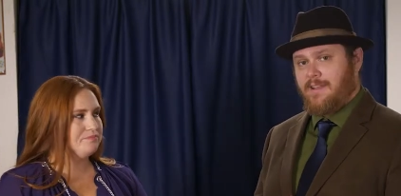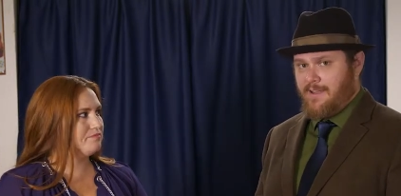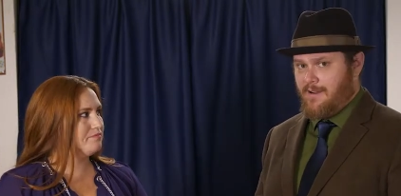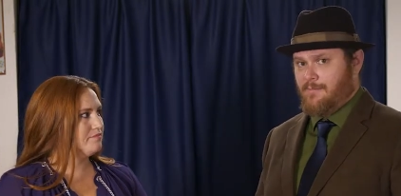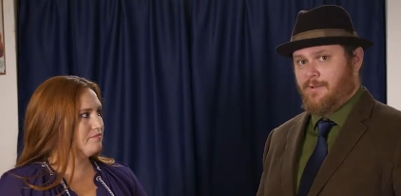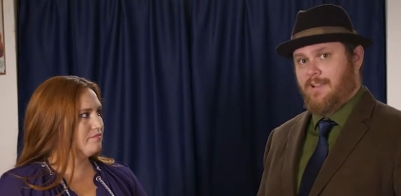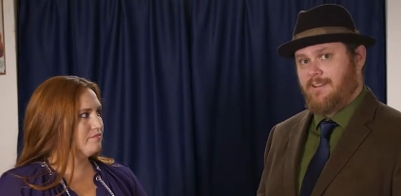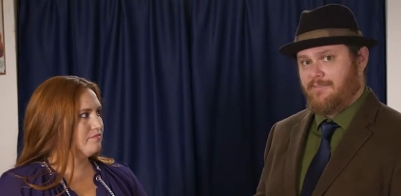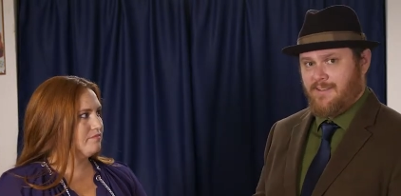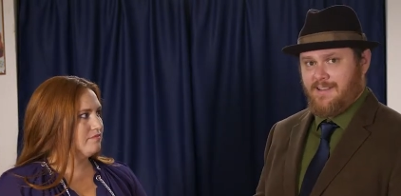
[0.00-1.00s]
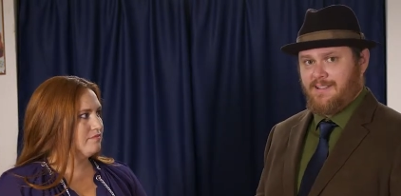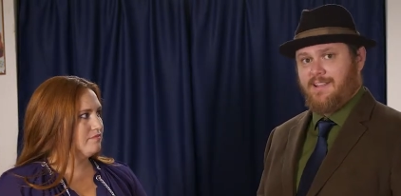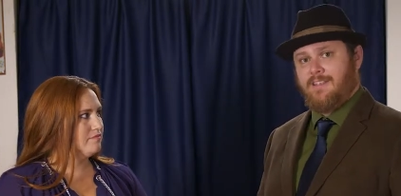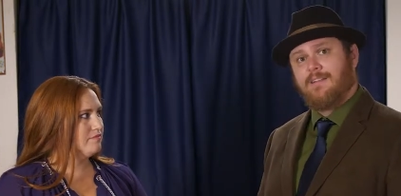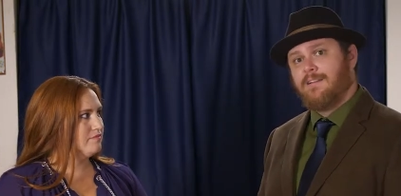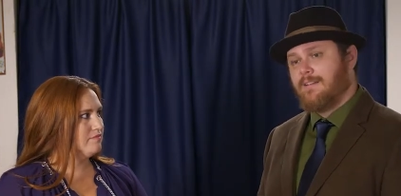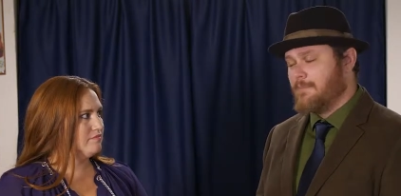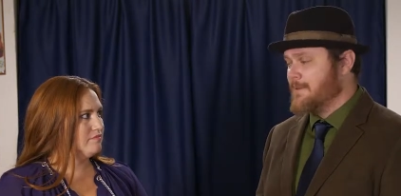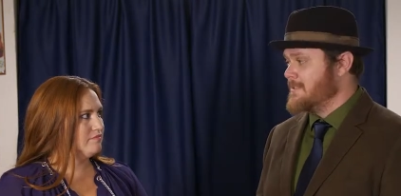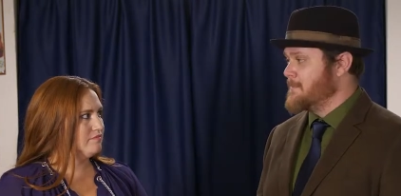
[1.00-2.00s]
Speaker 1: get a caramel and a vanilla, and you get a
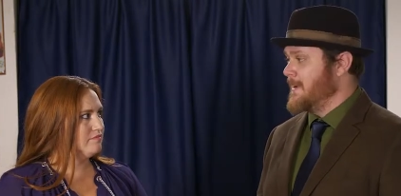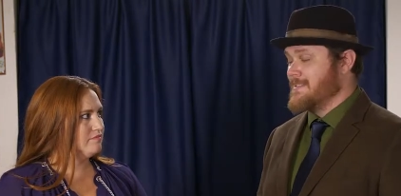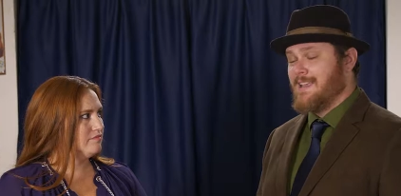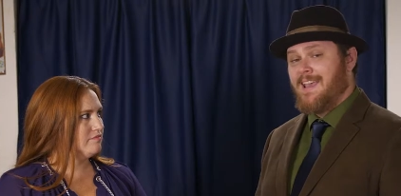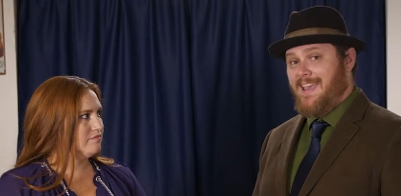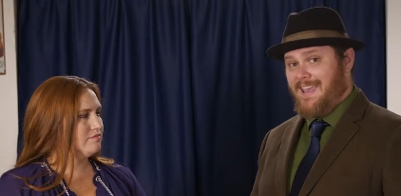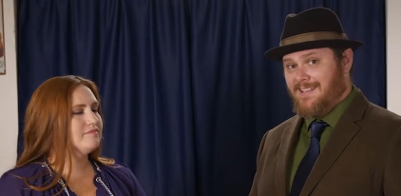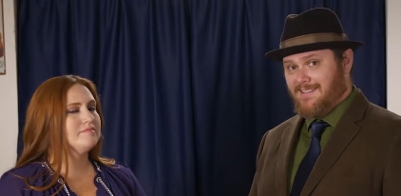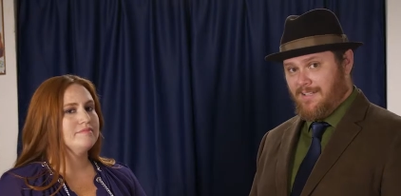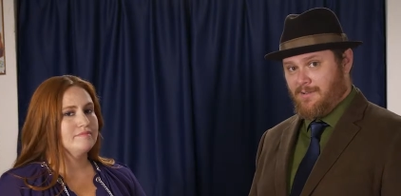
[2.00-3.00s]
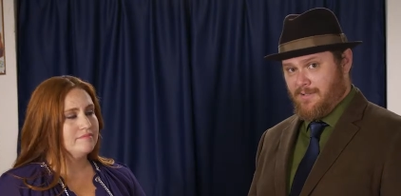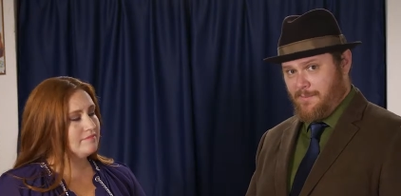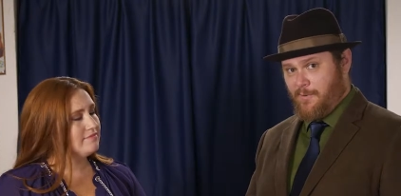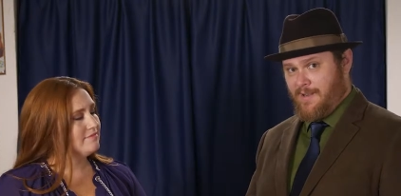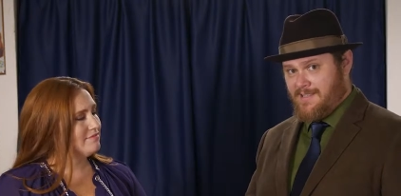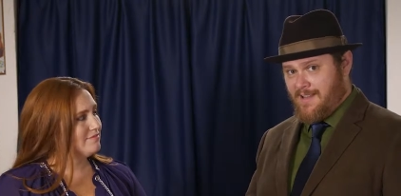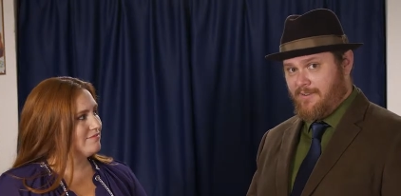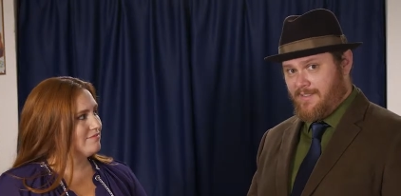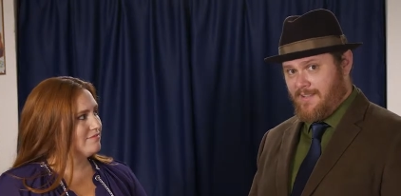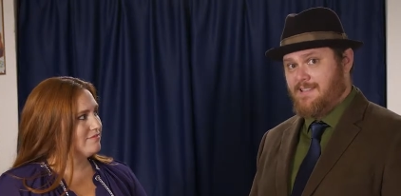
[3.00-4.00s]
little bit of spice. It literally brings
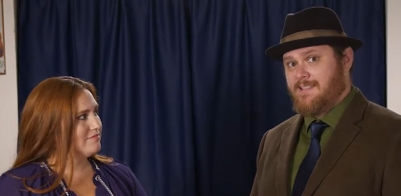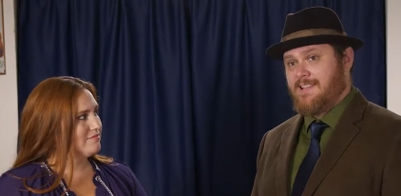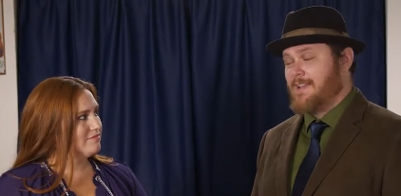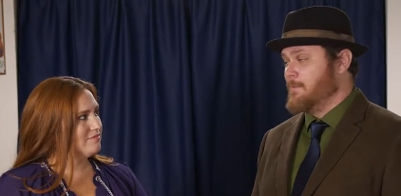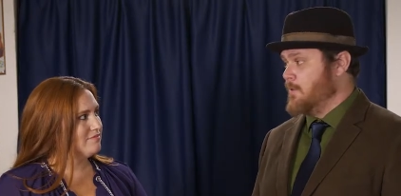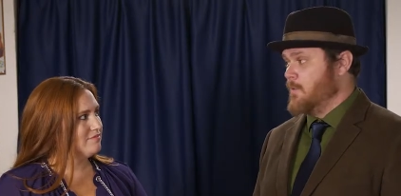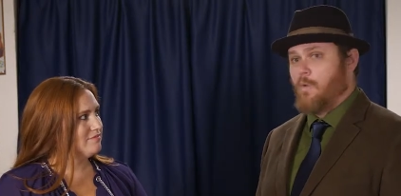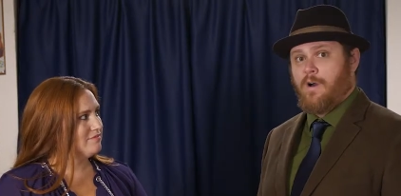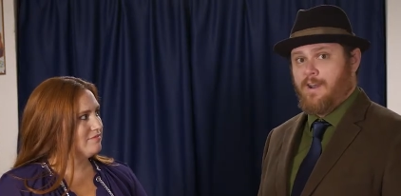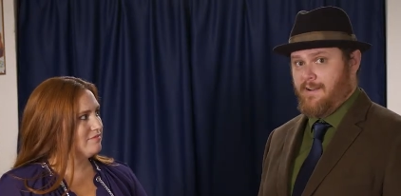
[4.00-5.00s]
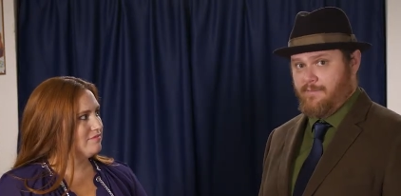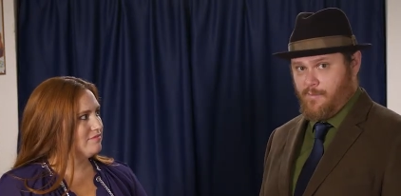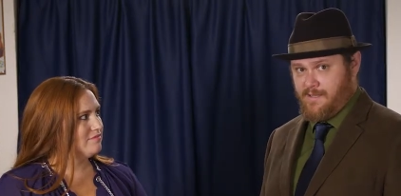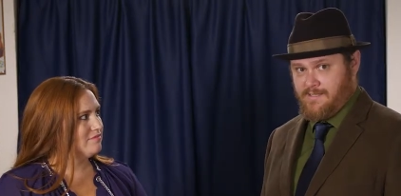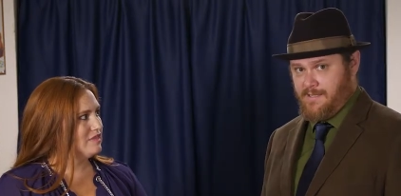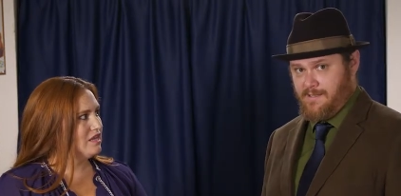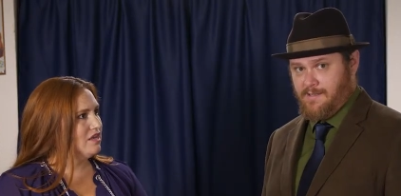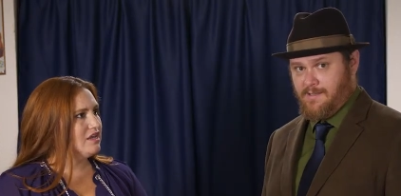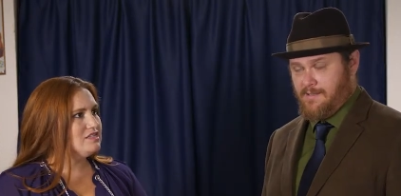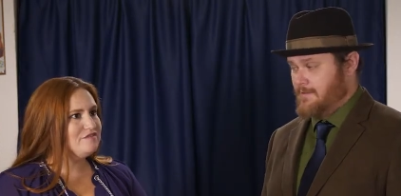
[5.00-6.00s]
everything to the table you want out of a whiskey.
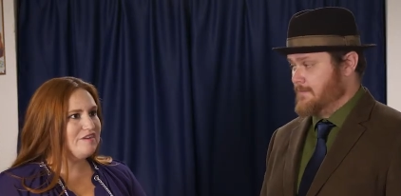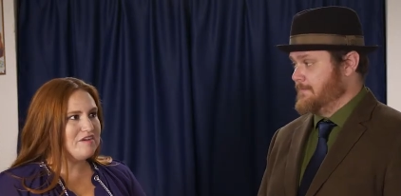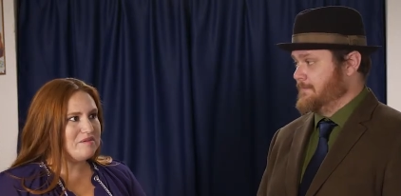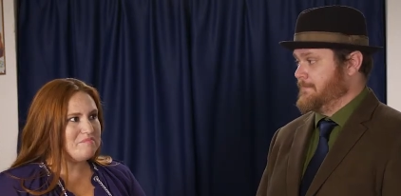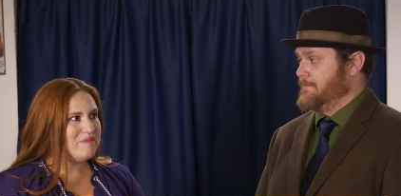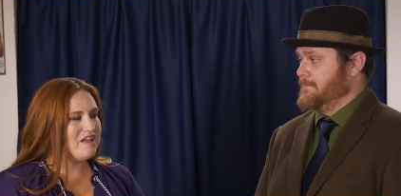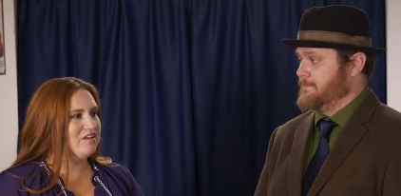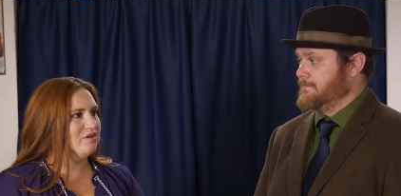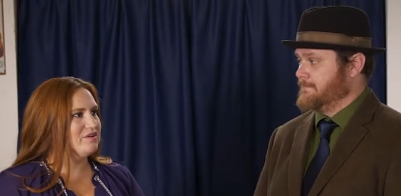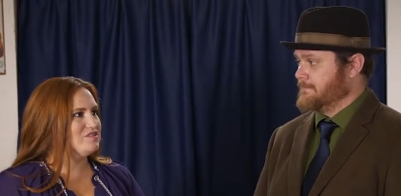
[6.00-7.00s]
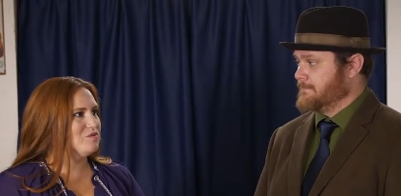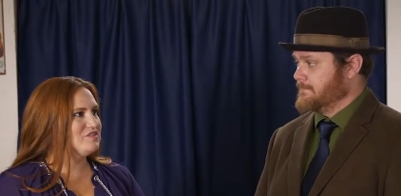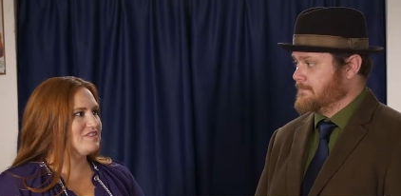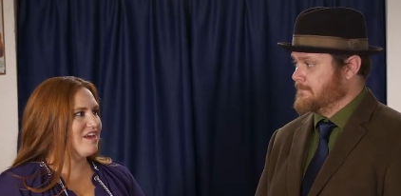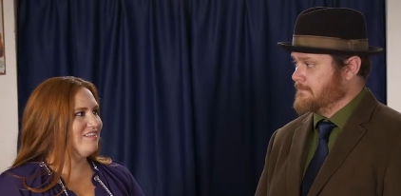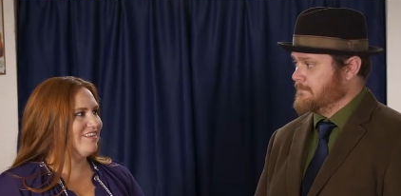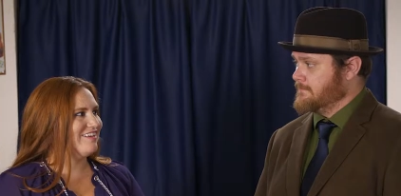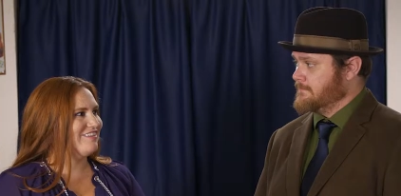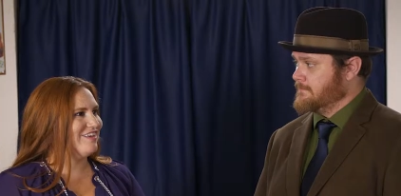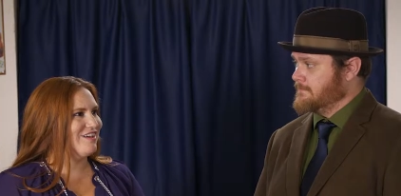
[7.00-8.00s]
Speaker 2: It's very mellow. It's almost kind of
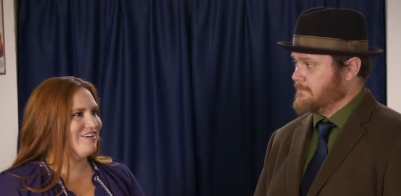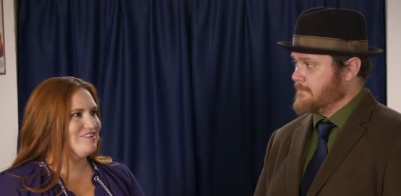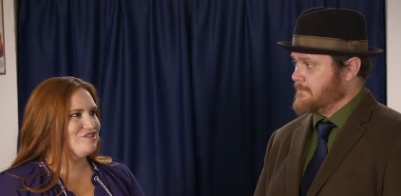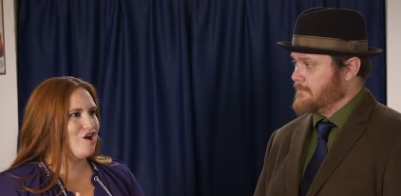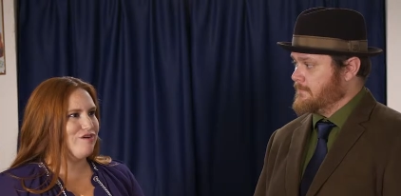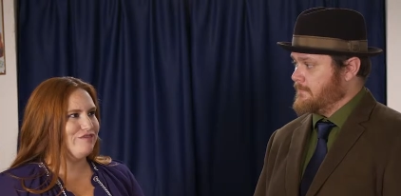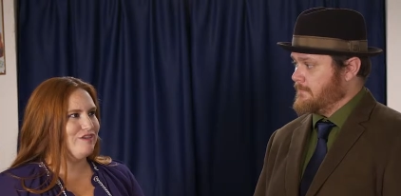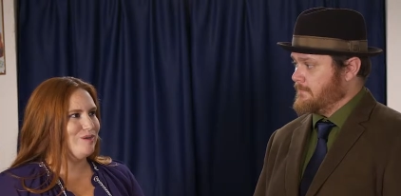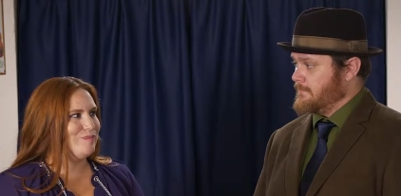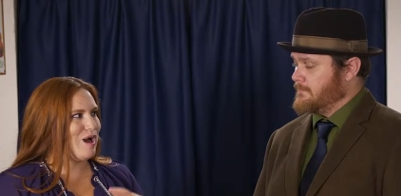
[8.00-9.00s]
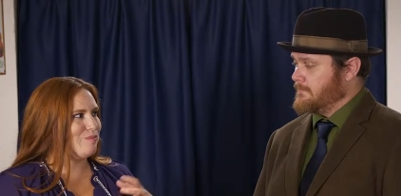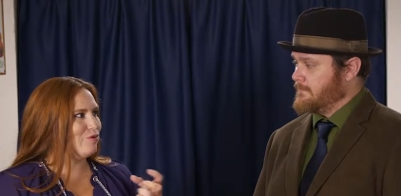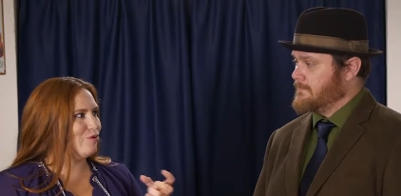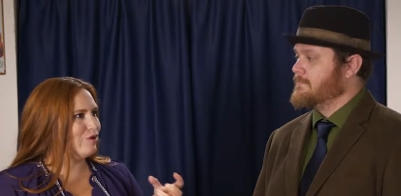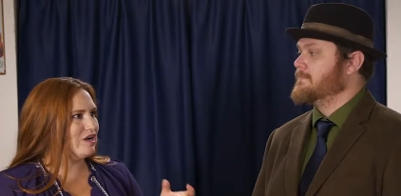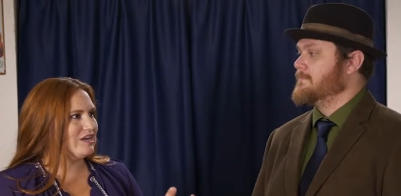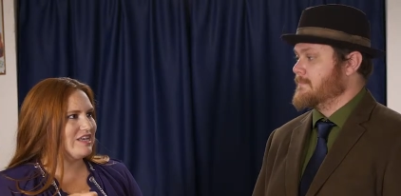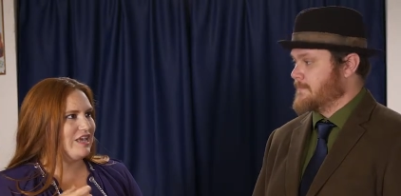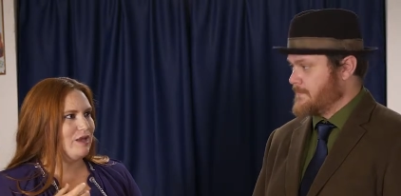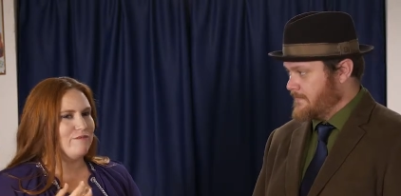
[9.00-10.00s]
like like a toffee, popcorn,
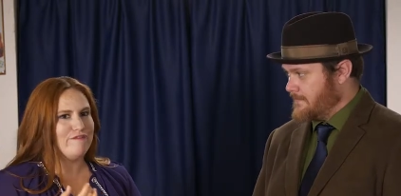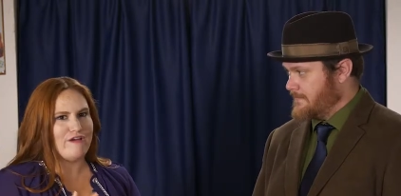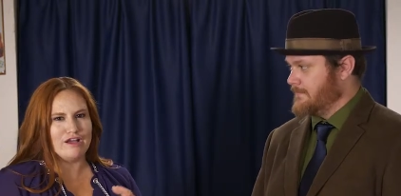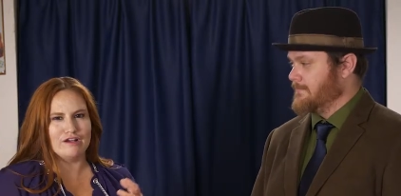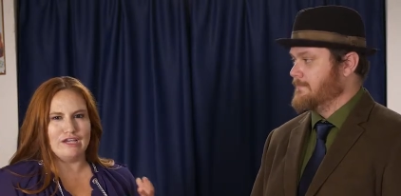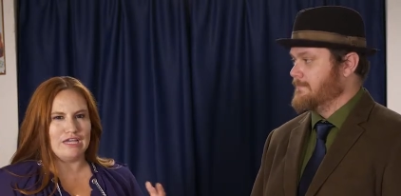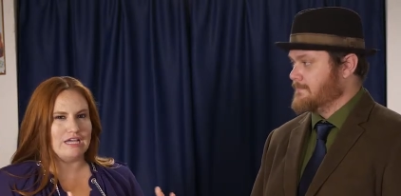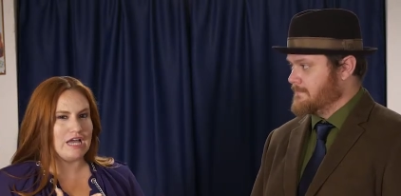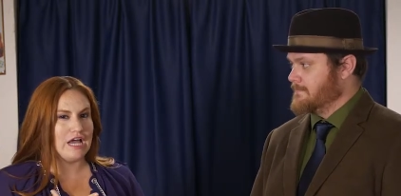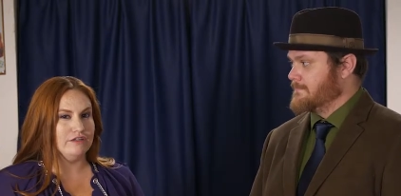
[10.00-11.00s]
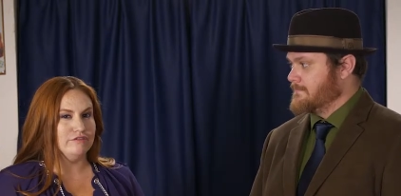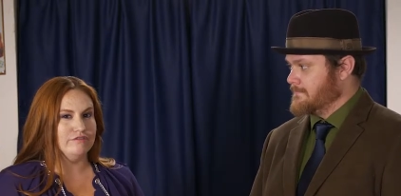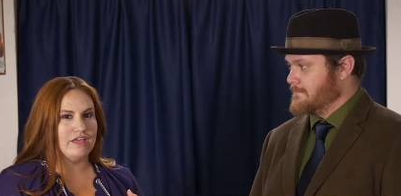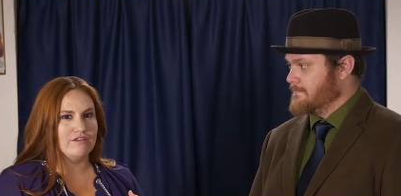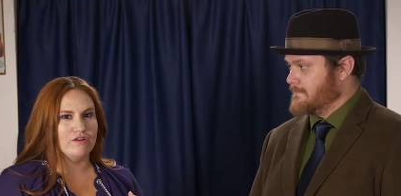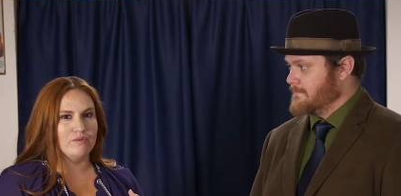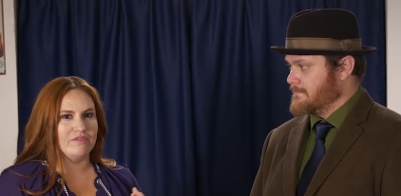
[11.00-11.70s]
campfirey kind of flavor